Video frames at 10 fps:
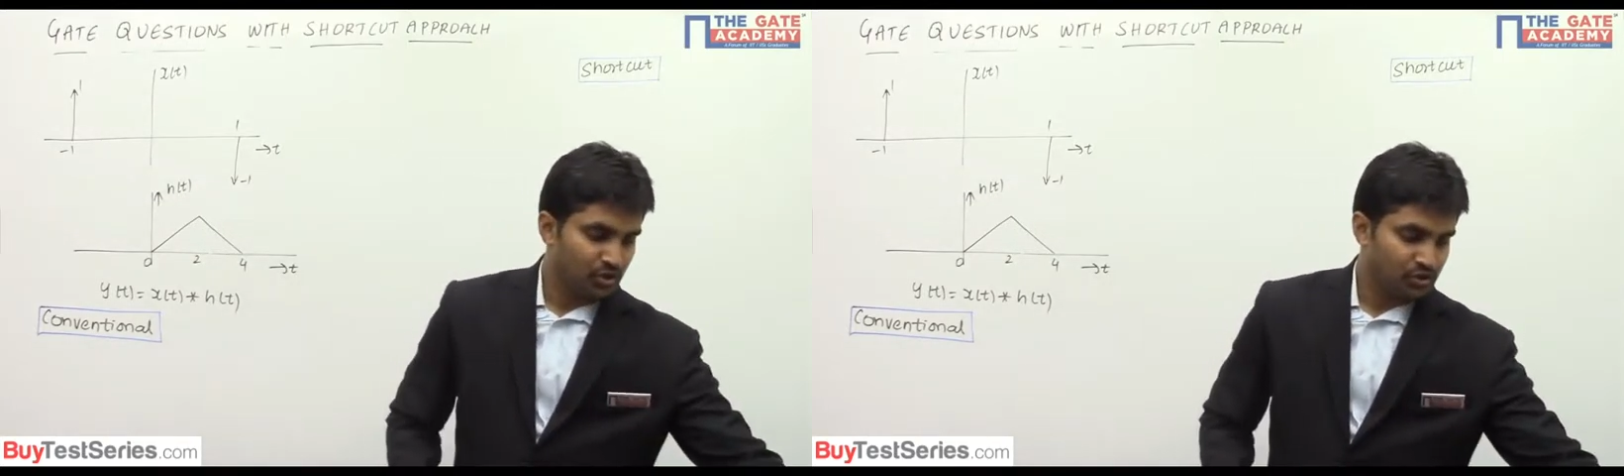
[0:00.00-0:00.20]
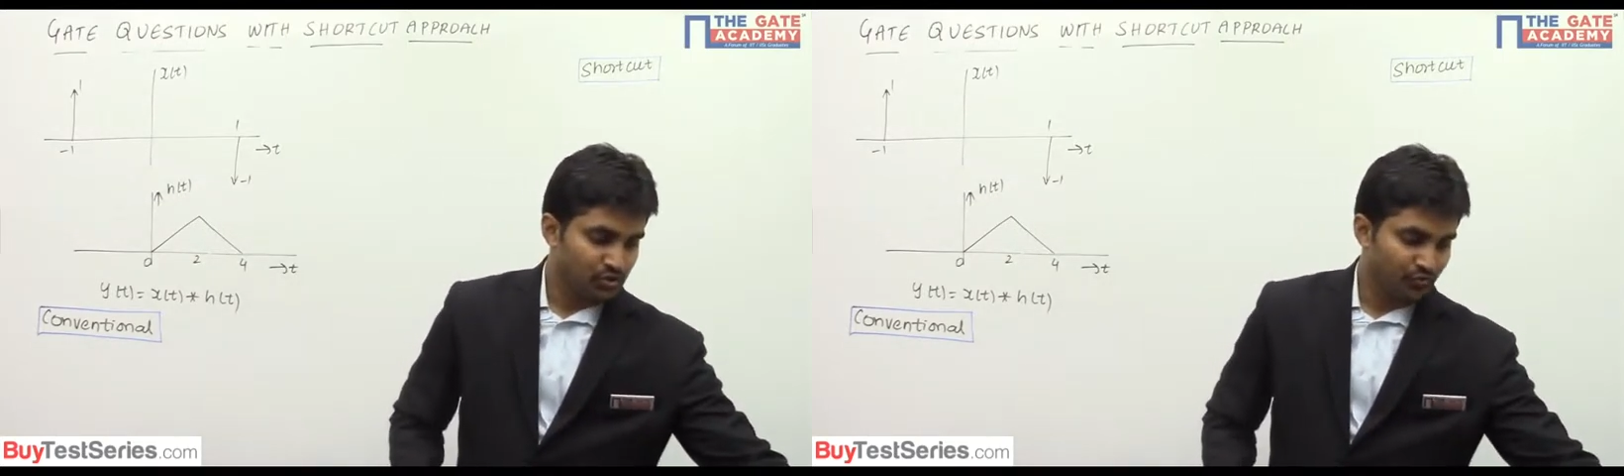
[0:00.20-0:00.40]

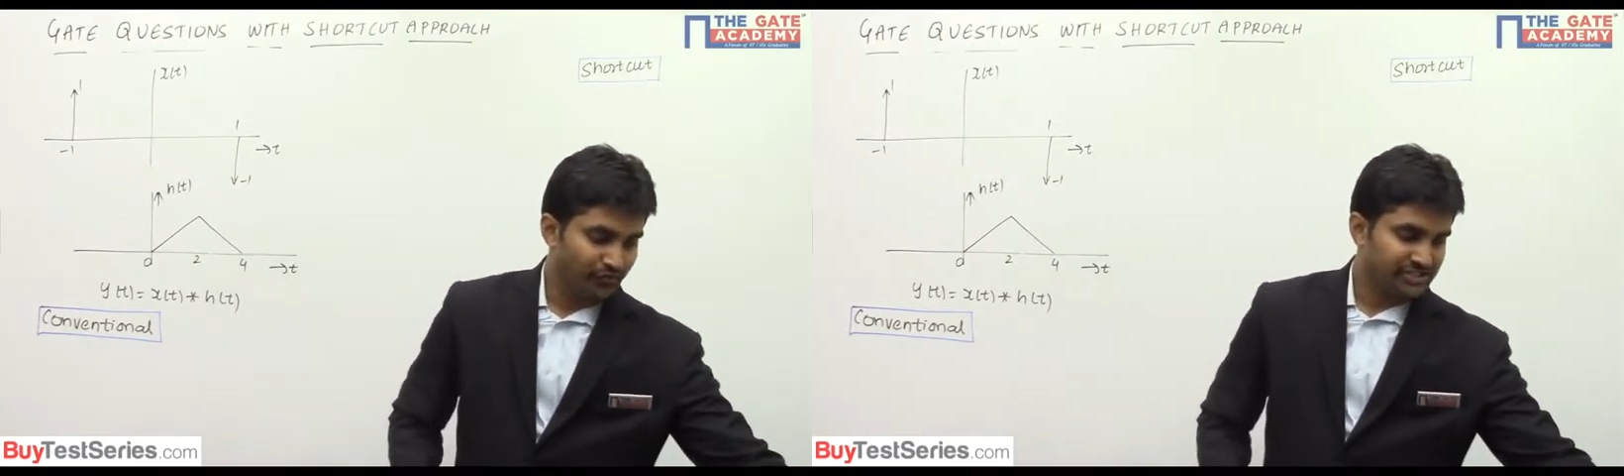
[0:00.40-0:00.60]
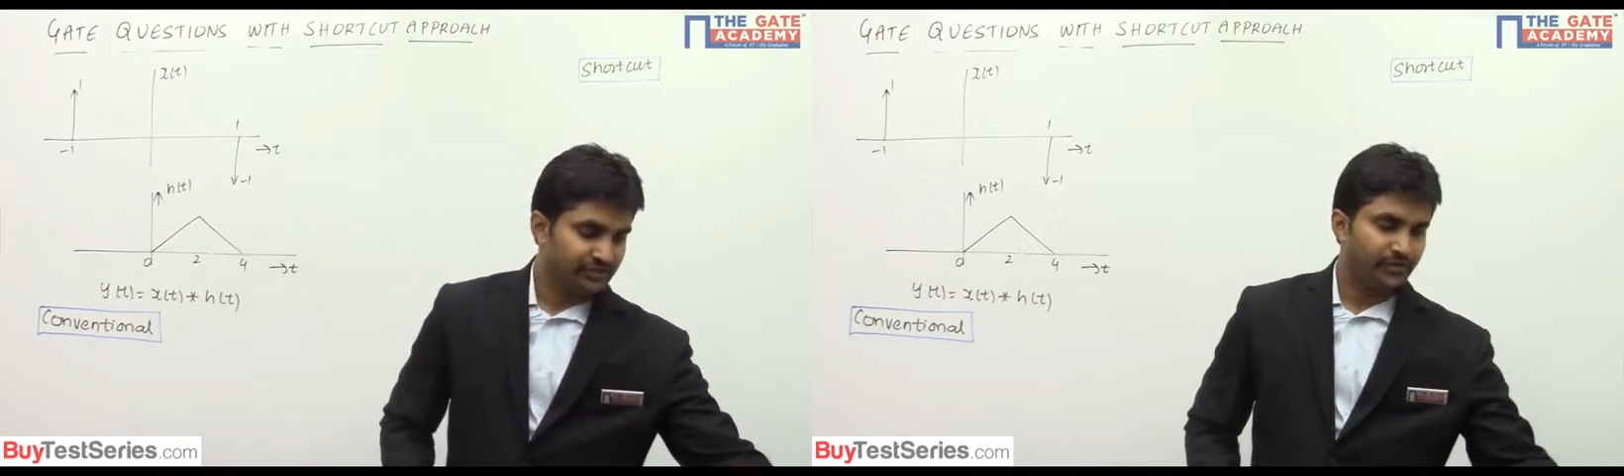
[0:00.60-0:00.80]
So
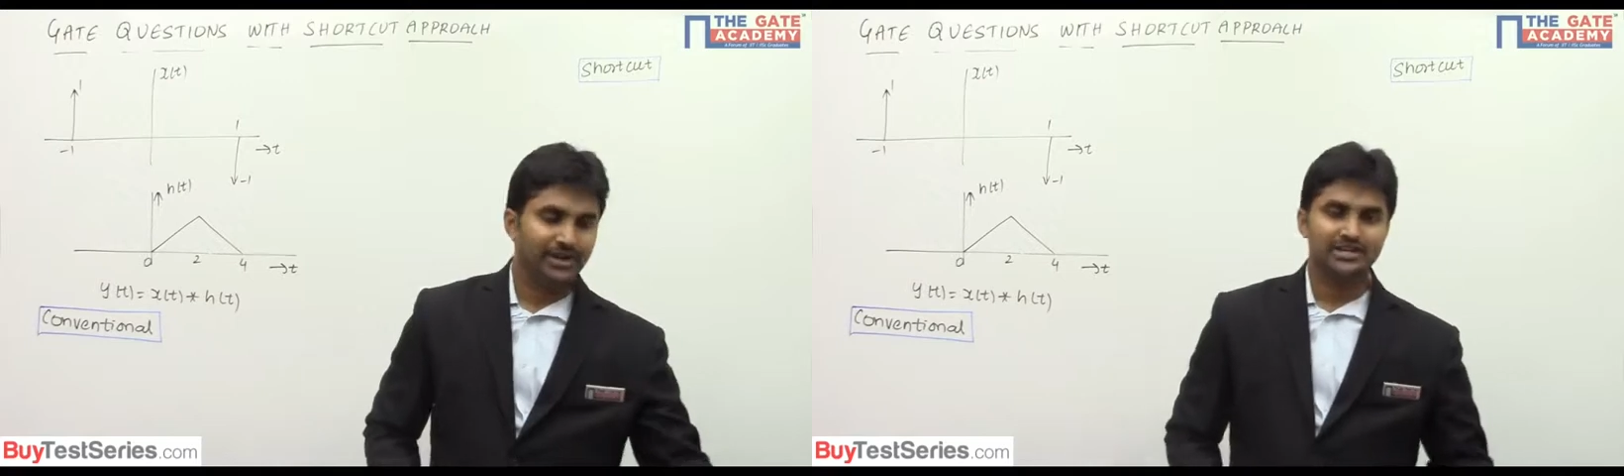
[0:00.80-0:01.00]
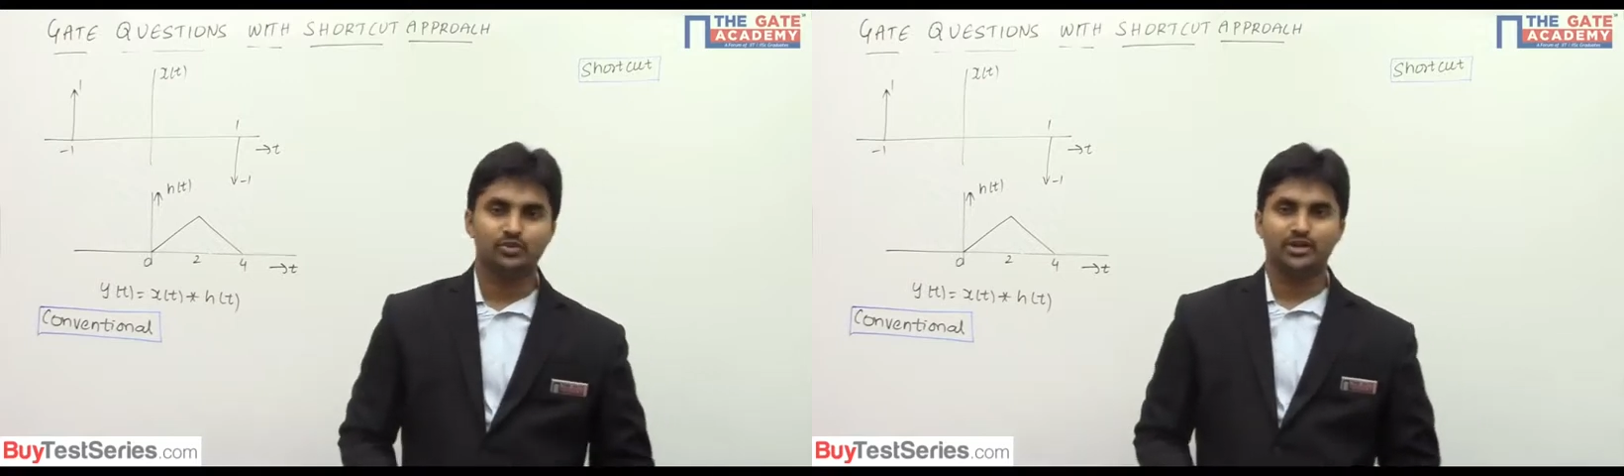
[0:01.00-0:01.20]
first of all,
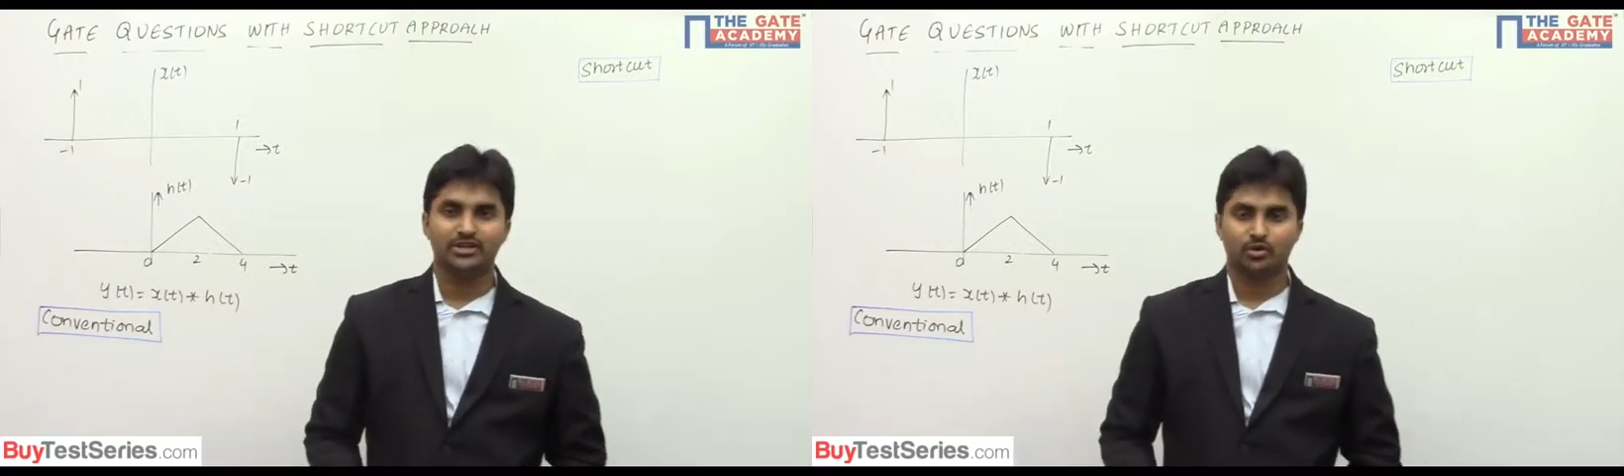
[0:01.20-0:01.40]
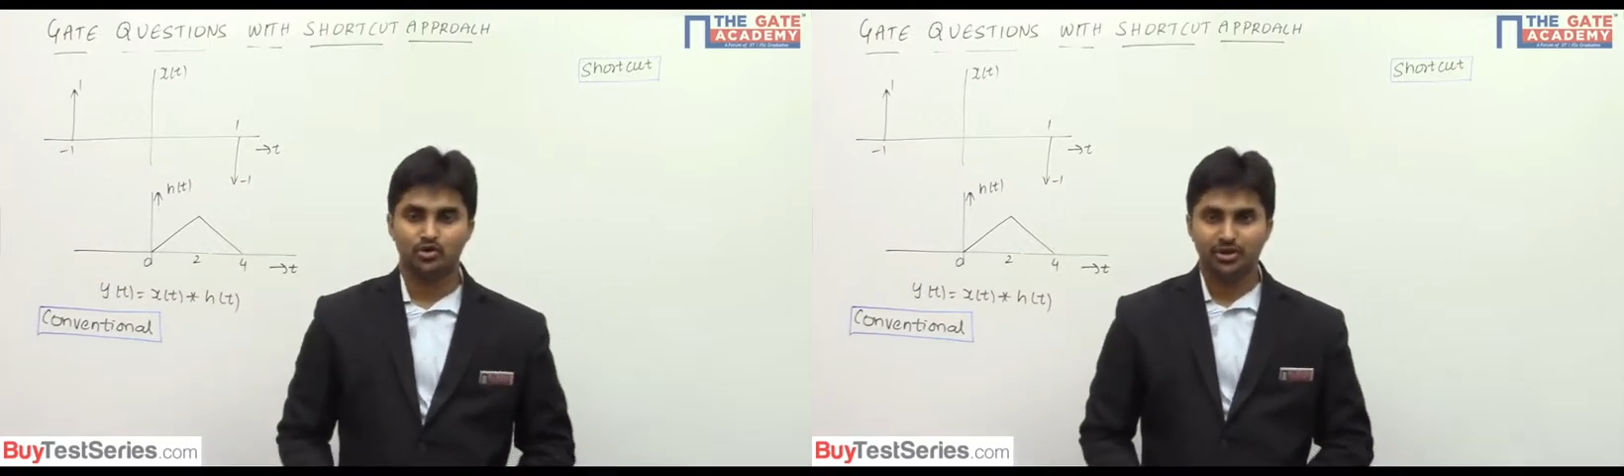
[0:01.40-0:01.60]
let us look at
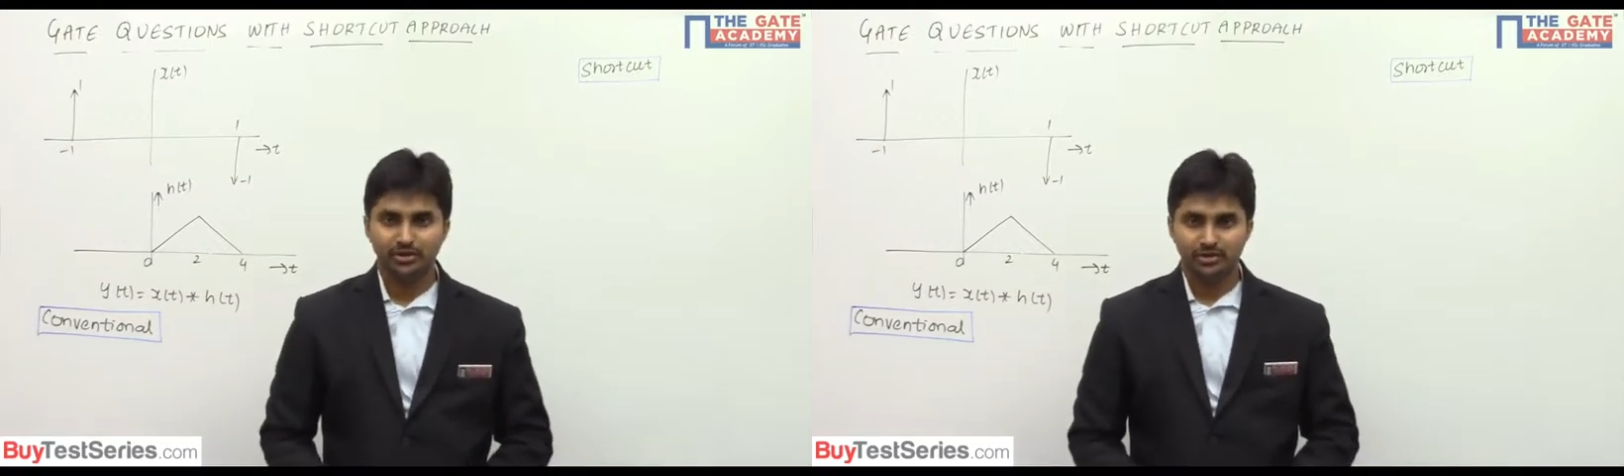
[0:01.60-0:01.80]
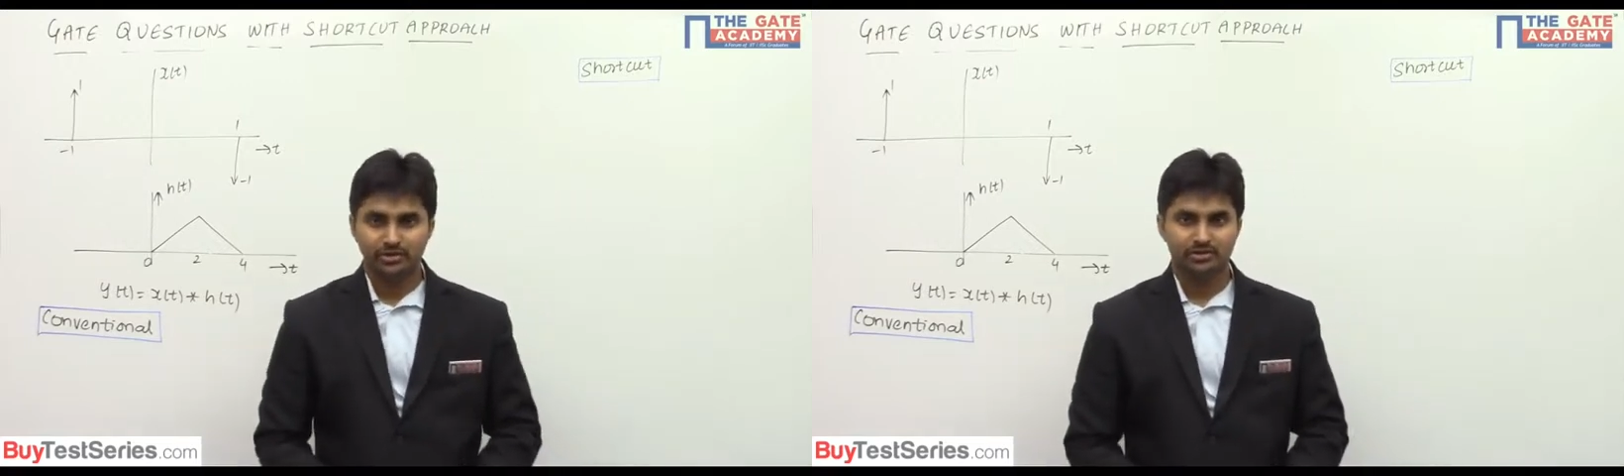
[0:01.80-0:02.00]
the
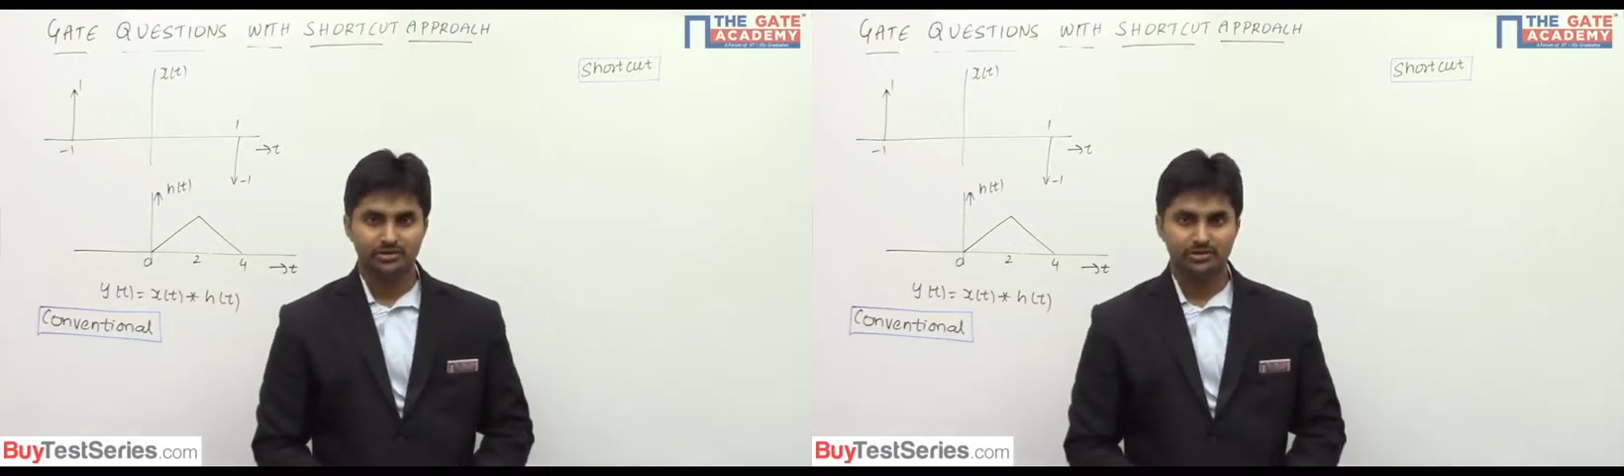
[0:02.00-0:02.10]
question.